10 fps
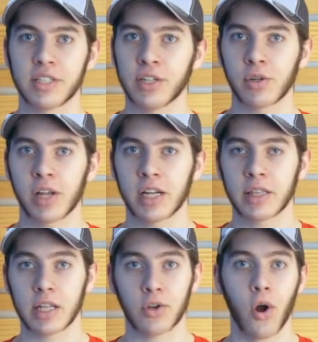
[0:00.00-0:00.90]
material in it
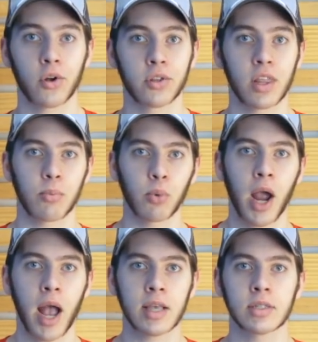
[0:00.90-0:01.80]
that's harder than the
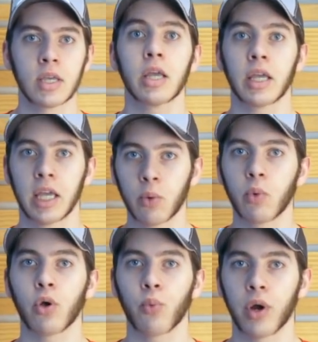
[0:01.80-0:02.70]
brass, it
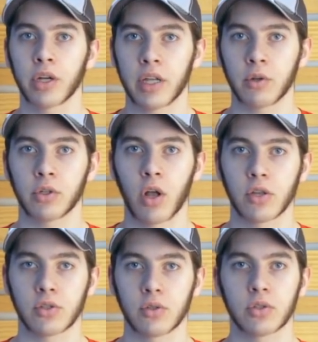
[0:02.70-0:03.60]
will wear down your
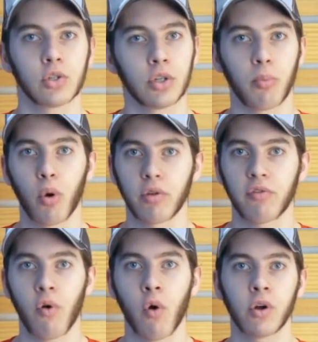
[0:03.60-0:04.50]
nozzle and turn your
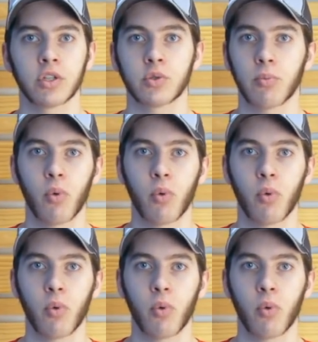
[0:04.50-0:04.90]
0.4 into a